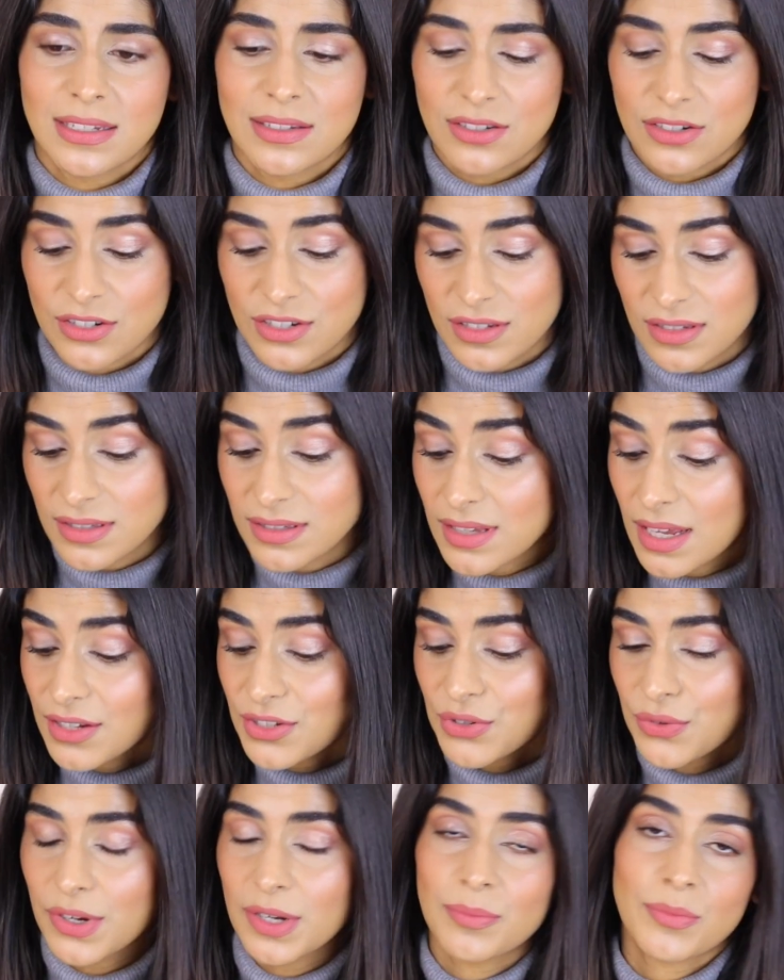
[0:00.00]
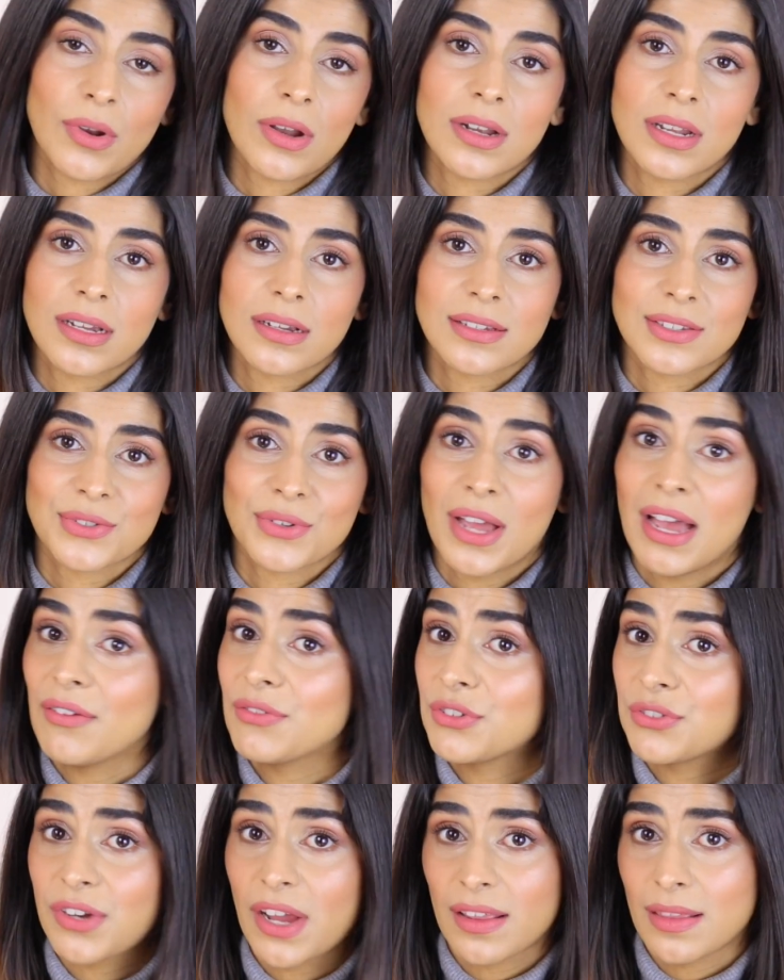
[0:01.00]
these are such great products. You
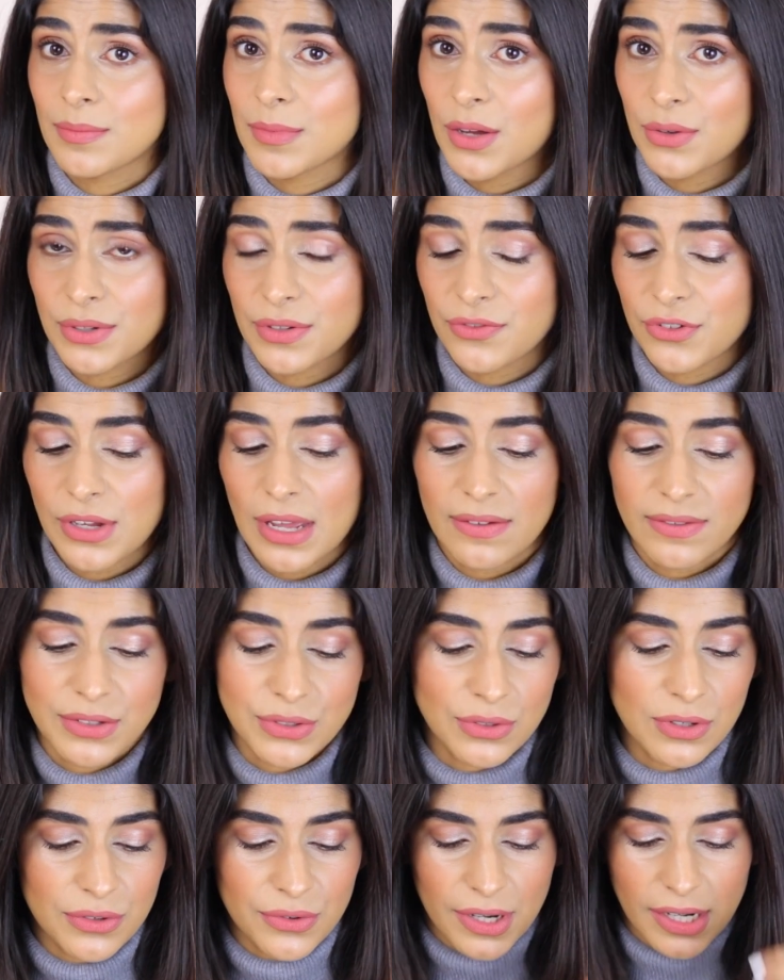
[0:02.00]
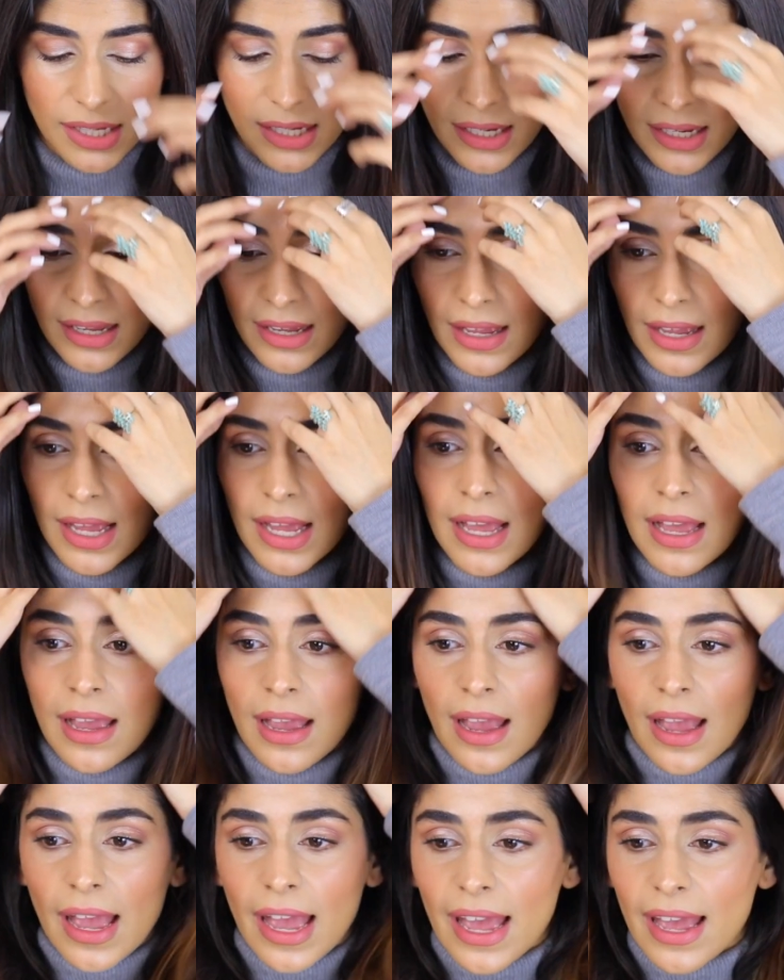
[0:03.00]
have to try them out if you haven't already.
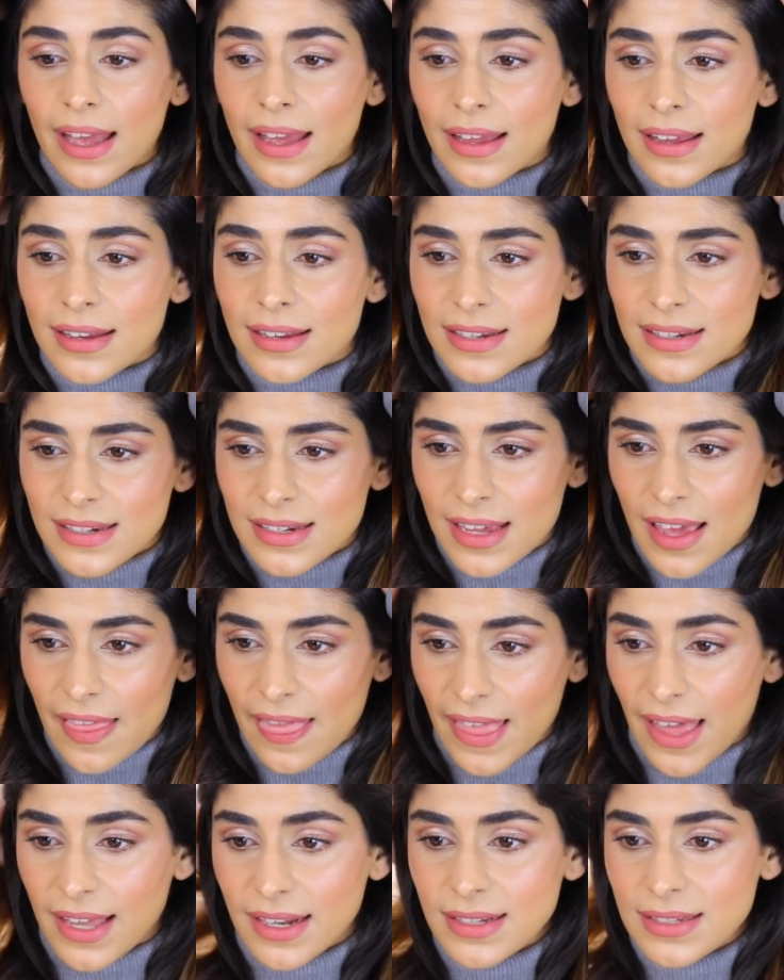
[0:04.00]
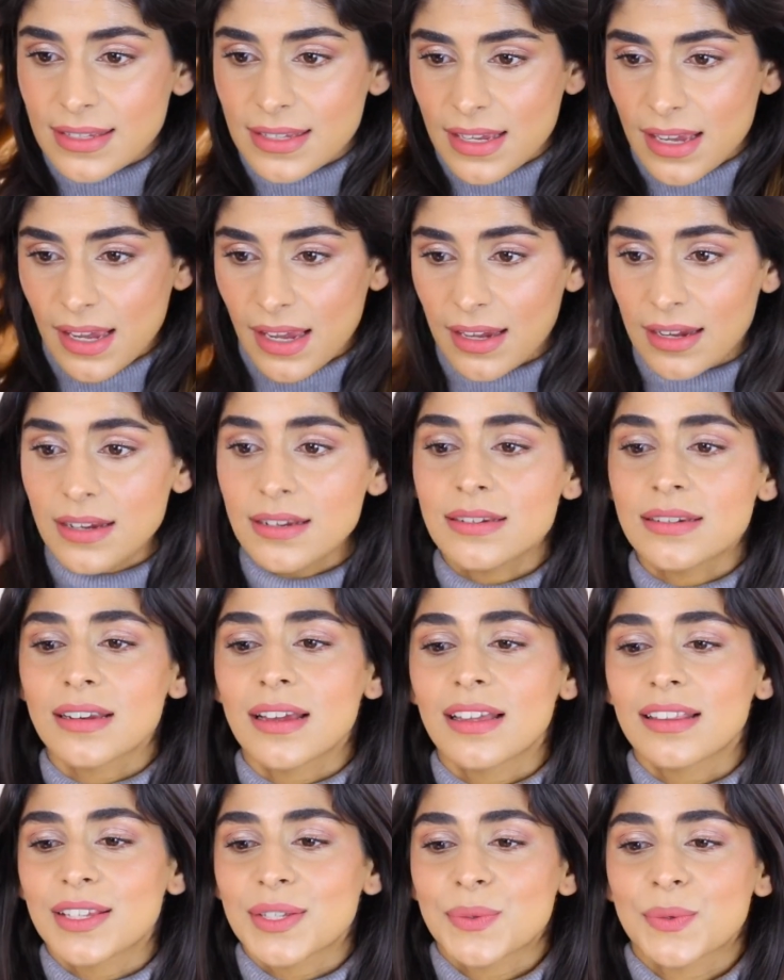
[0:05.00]
And that is it.
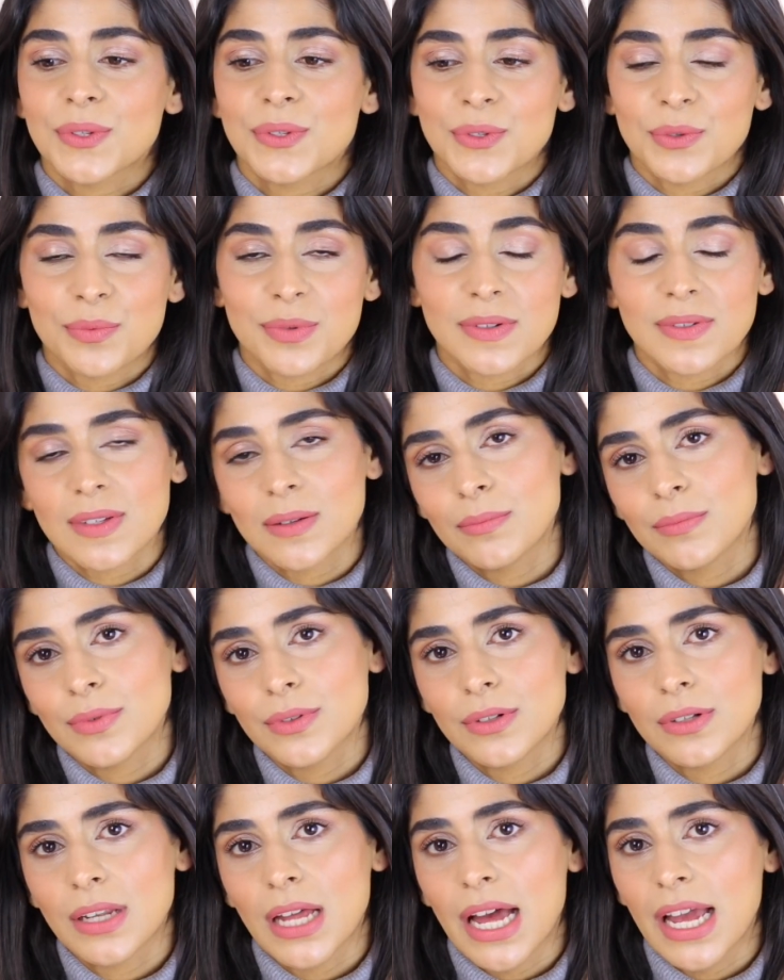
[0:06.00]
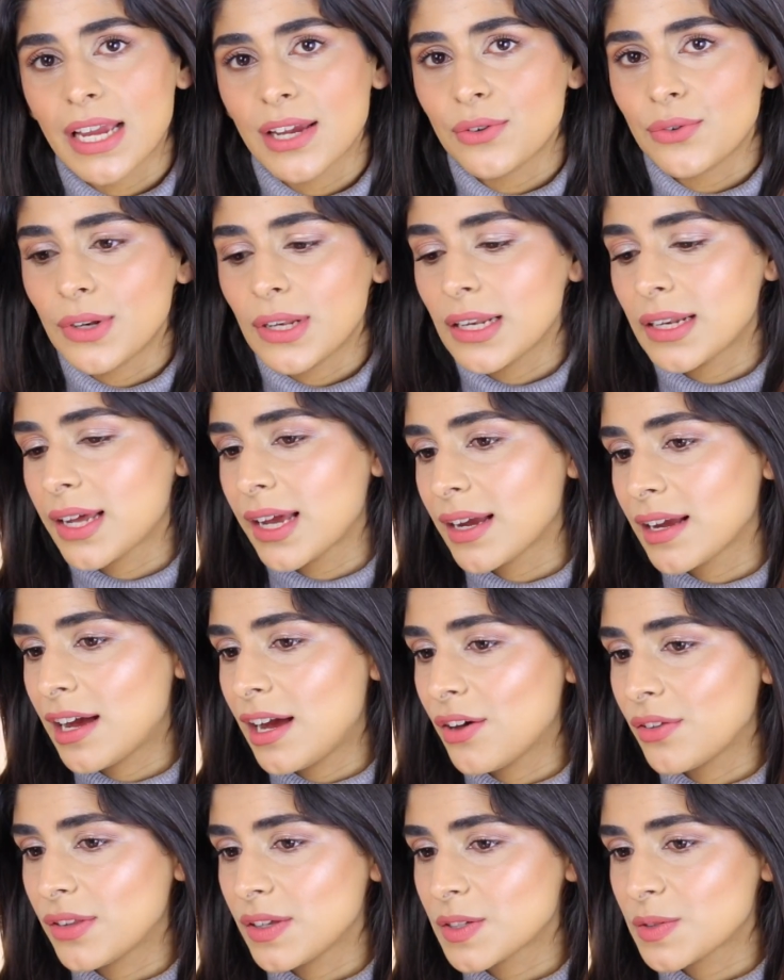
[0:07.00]
This was super simple. I really like
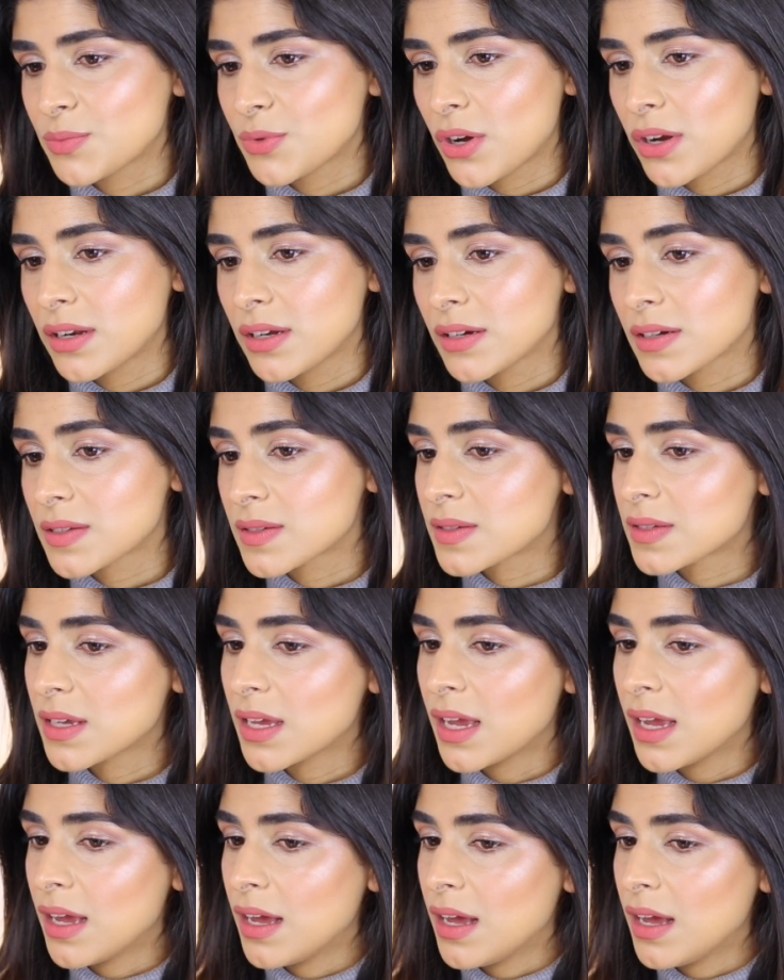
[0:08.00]
how these products